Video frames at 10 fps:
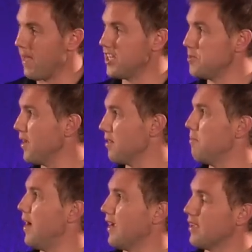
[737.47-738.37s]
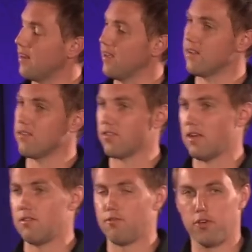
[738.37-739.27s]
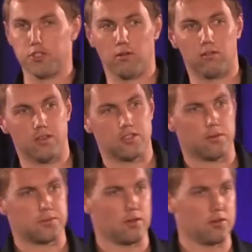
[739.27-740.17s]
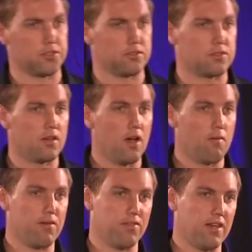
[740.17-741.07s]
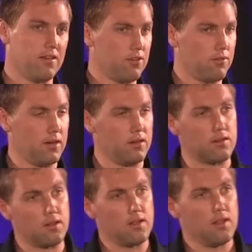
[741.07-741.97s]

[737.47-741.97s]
HP are the market leaders in virtual desktop solutions. We have the end-to-end